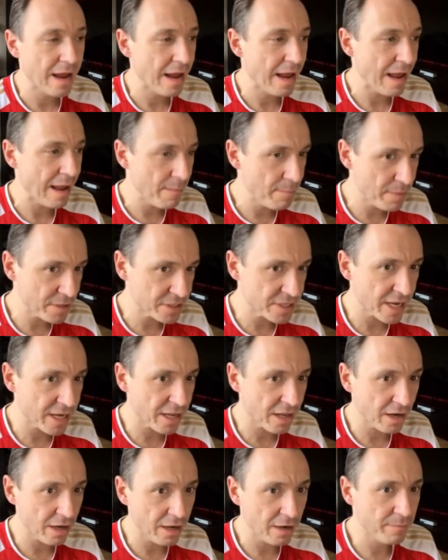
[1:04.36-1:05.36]
in
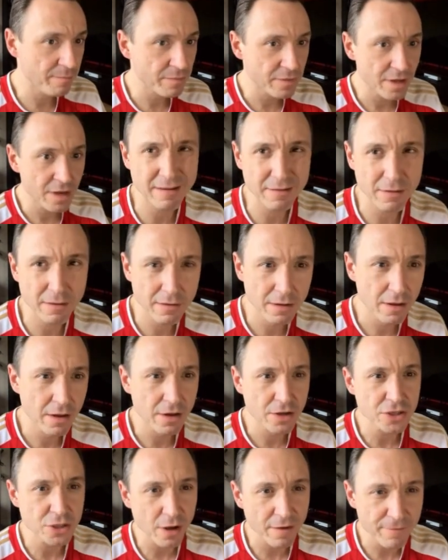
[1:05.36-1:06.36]
particular.
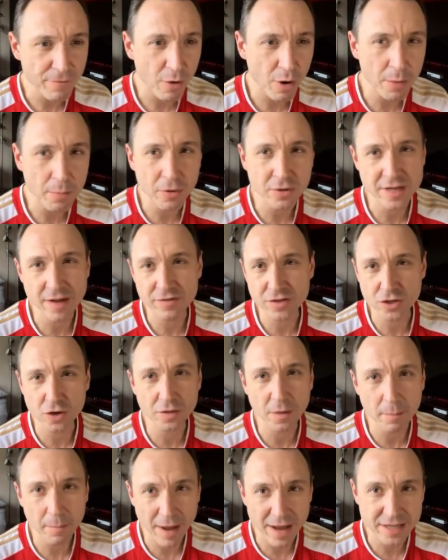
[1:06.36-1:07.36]
So I thought I'd put together sort
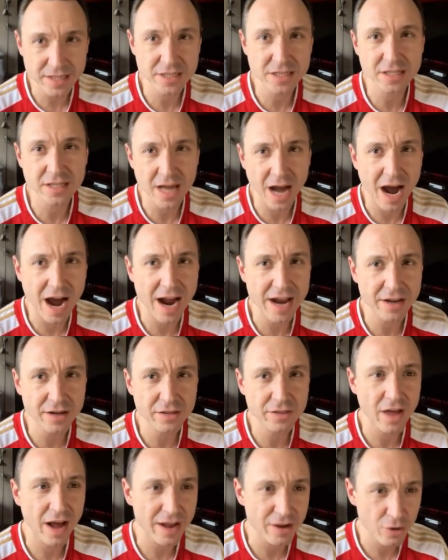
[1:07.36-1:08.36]
of the best guide
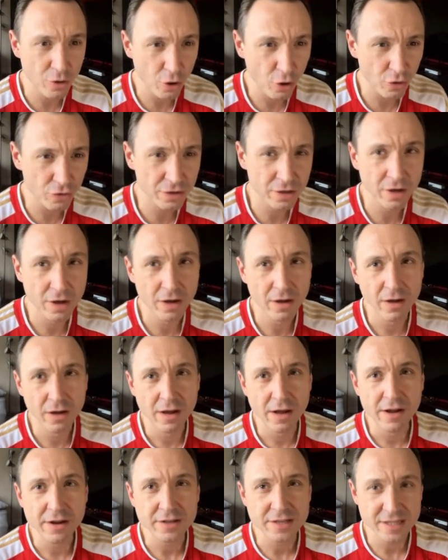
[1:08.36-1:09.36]
that I could
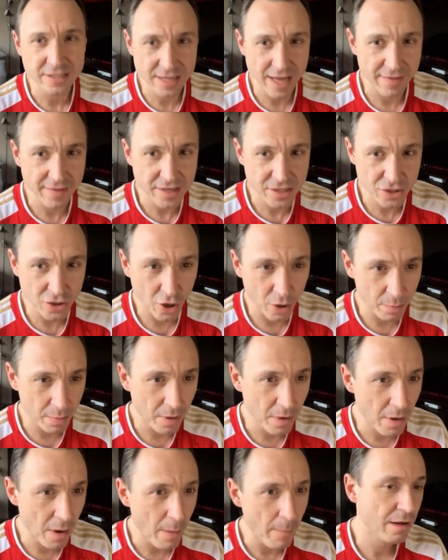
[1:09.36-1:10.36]
to set this up.
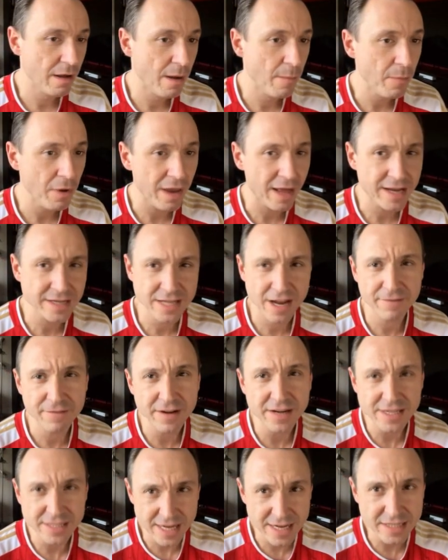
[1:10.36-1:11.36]
But like I said, I think
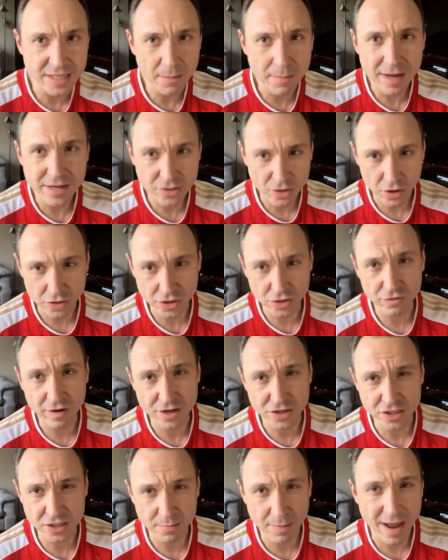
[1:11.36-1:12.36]
this is the best
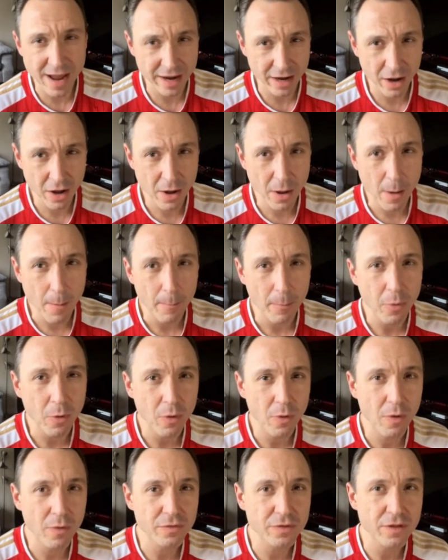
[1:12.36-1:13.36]
concentration spec,
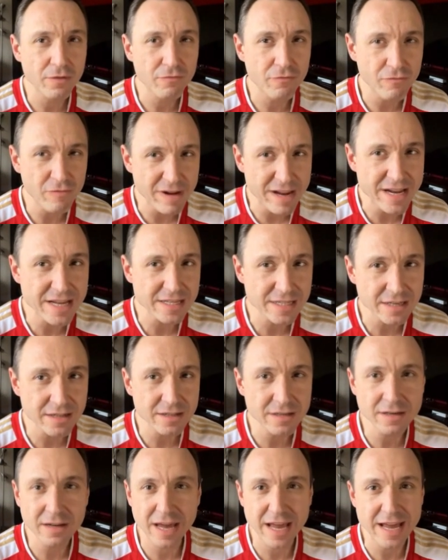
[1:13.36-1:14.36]
but the
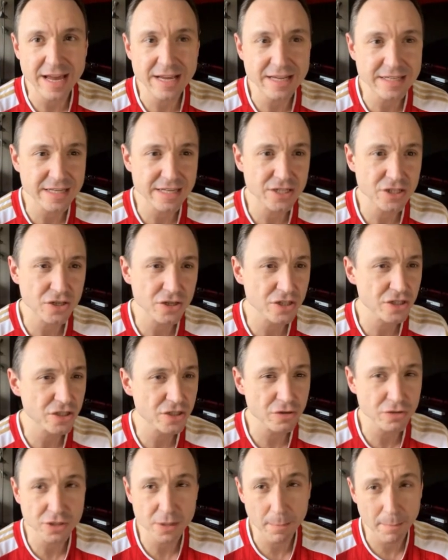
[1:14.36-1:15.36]
reason is it's just
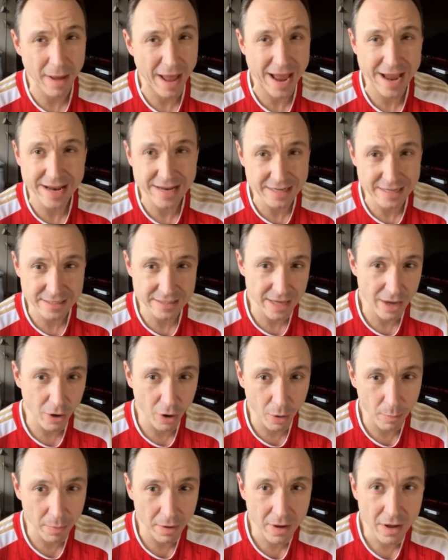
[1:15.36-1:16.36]
such a pain to set
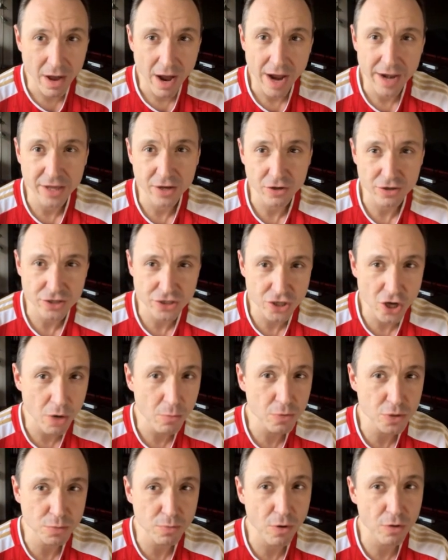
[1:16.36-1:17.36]
up and it costs so
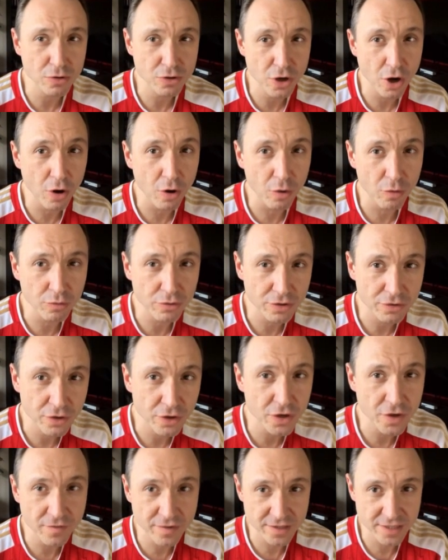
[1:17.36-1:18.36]
much more gold than
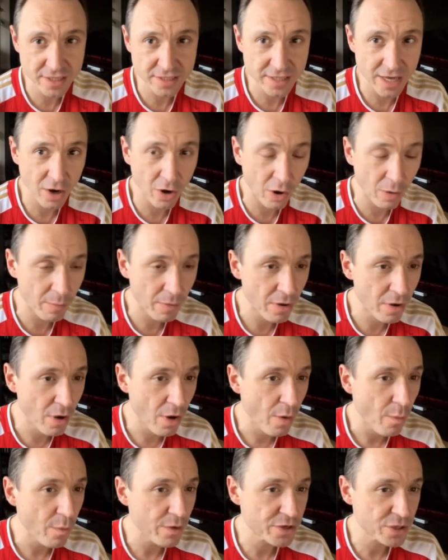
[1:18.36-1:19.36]
the others to set up,
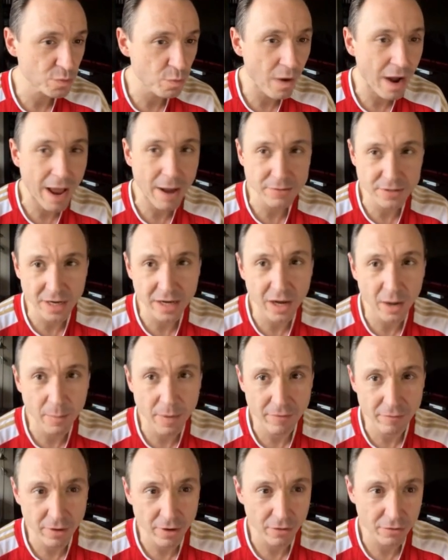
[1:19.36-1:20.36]
which is why I was a little
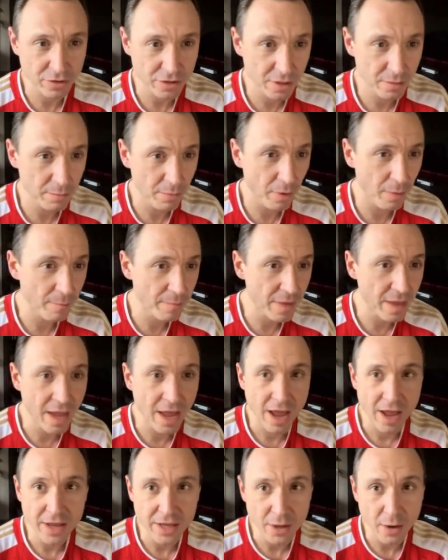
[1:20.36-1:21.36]
bit reluctant, but
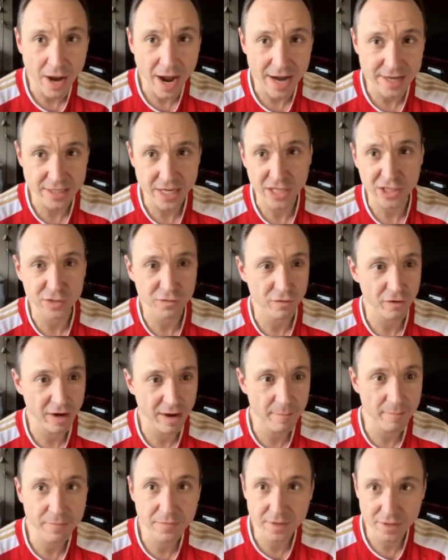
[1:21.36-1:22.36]
you guys asked for
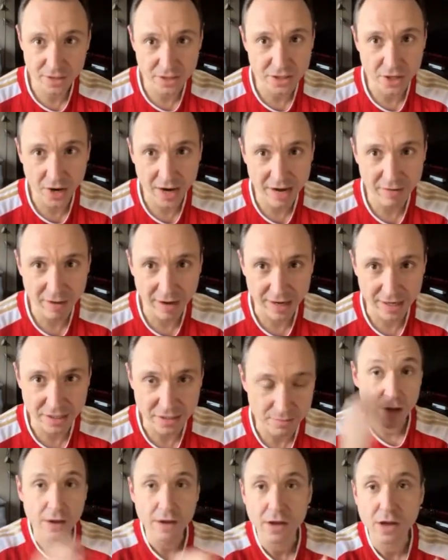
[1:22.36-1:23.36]
it, so here it
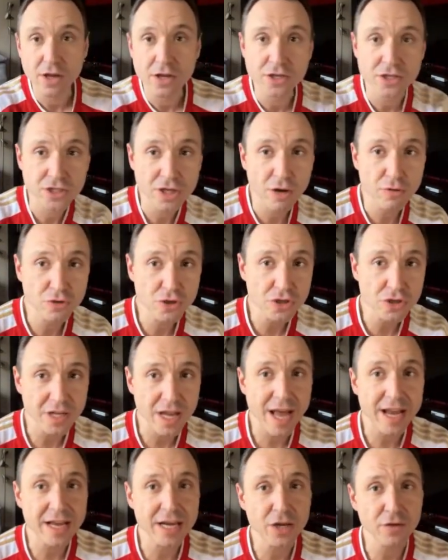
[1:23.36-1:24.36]
is. So just
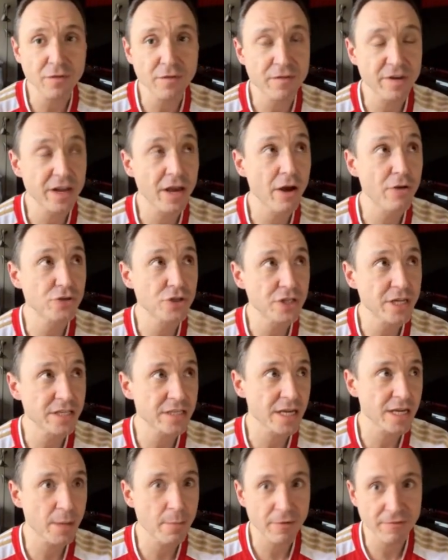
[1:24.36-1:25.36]
like in the other videos, you need to
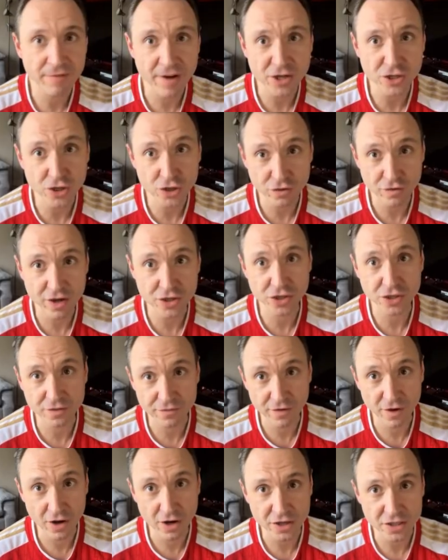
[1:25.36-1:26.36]
get your profession treasures
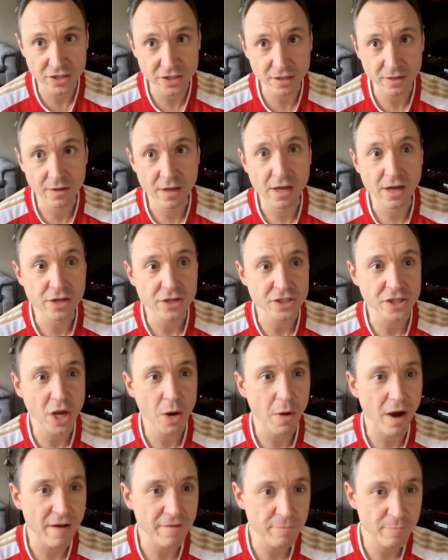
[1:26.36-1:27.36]
first. So
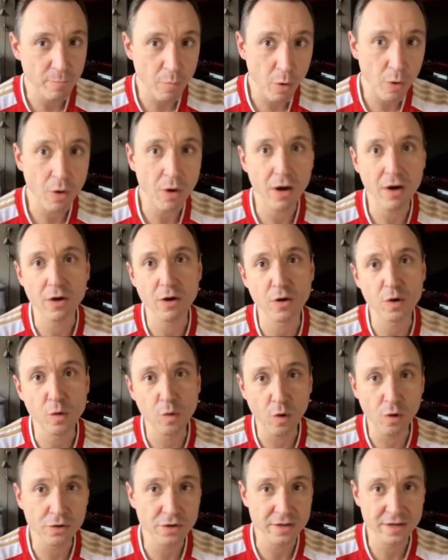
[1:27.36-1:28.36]
I've put
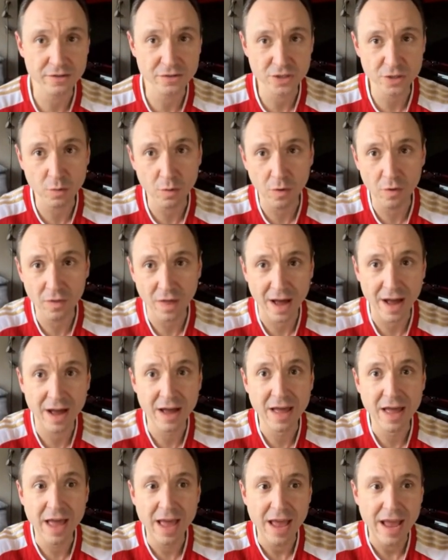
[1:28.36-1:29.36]
coordinates to all that
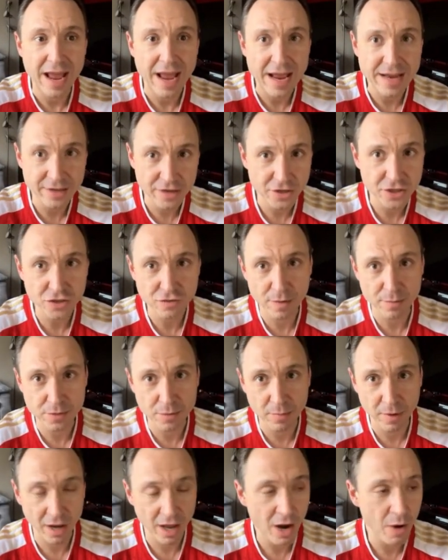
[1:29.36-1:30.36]
in the description
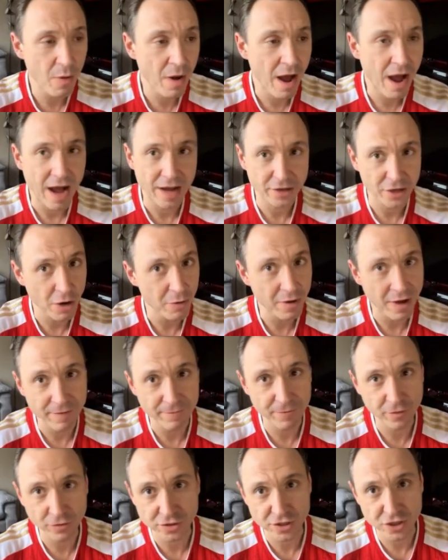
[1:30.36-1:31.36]
below. I don't have
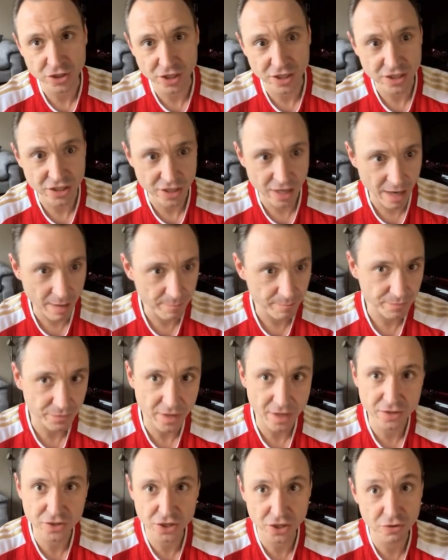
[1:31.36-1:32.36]
footage this time,
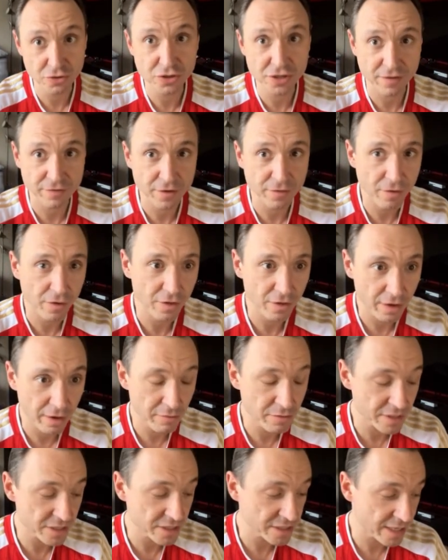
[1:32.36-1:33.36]
so you just have to follow those
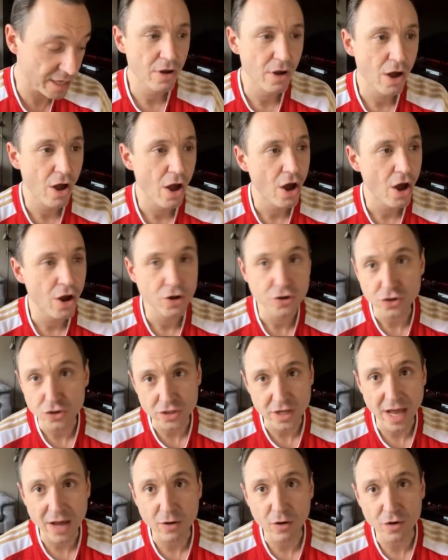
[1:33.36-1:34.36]
instead. Just
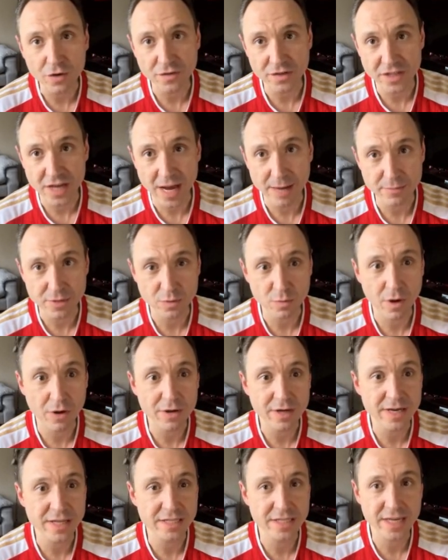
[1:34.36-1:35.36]
like all the other times as well, you
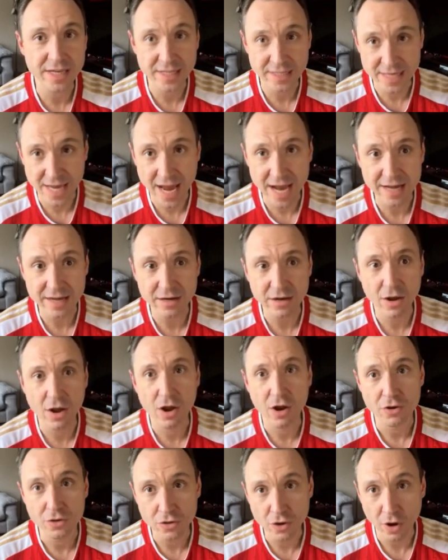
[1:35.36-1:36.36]
need to get your 10
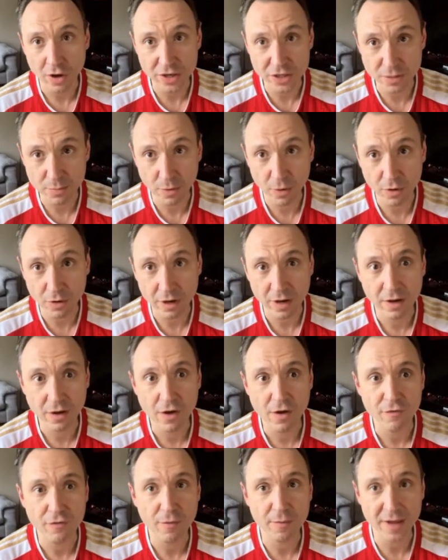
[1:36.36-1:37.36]
knowledge book
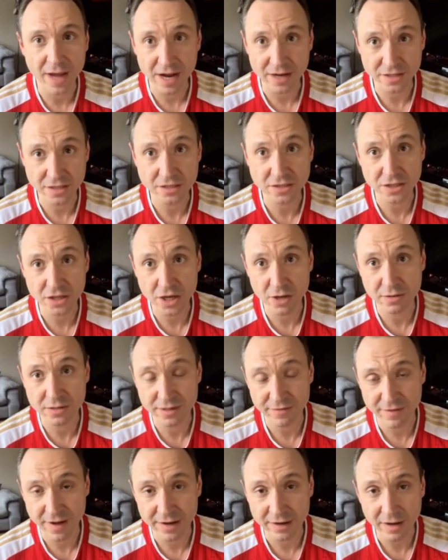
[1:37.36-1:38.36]
from the Artisan Security
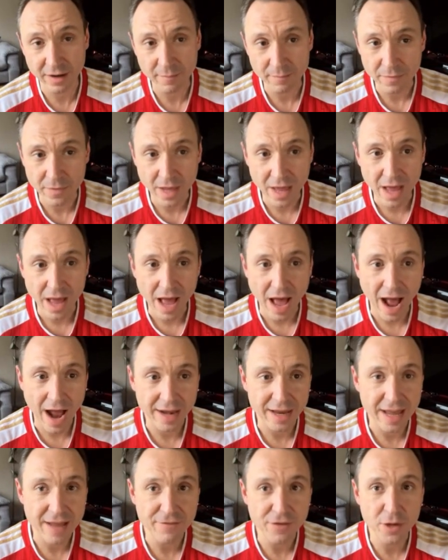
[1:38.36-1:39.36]
vendor.
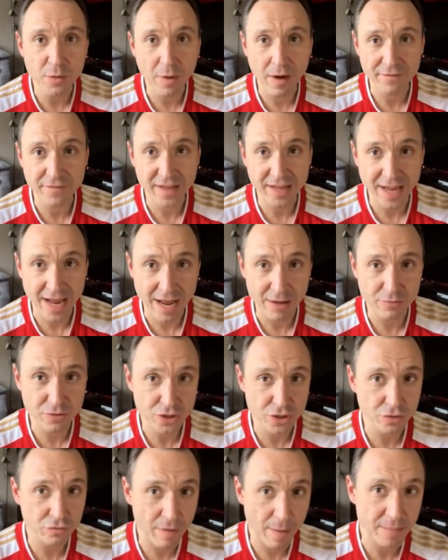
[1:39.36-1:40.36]
And if you have the
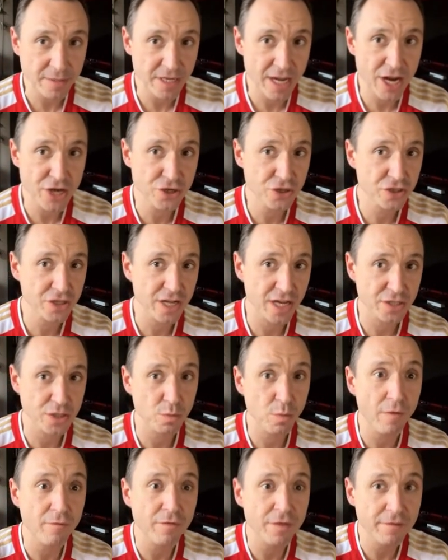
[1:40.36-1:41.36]
council reputation, so that's the
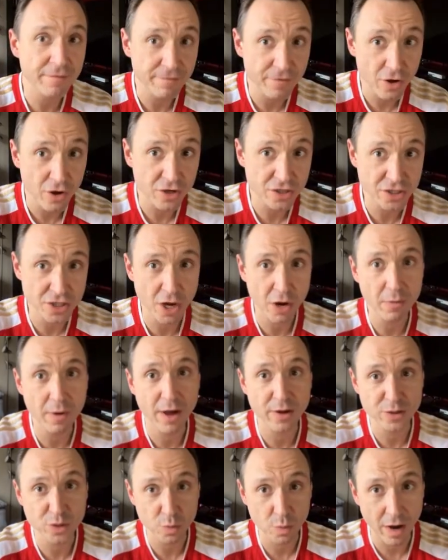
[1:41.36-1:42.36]
one from the first zone
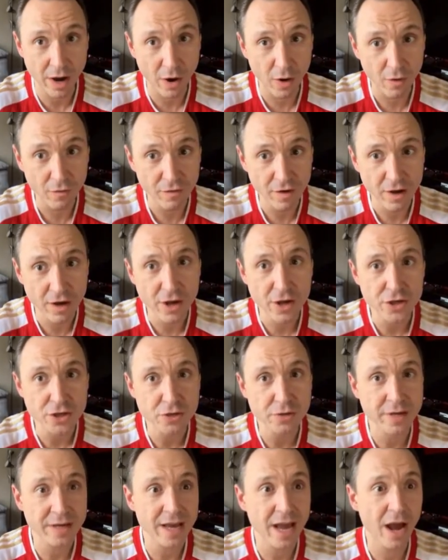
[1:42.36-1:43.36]
at 12, you
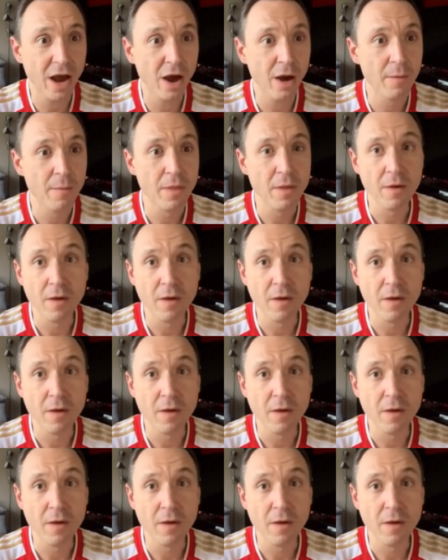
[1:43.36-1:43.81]
can get a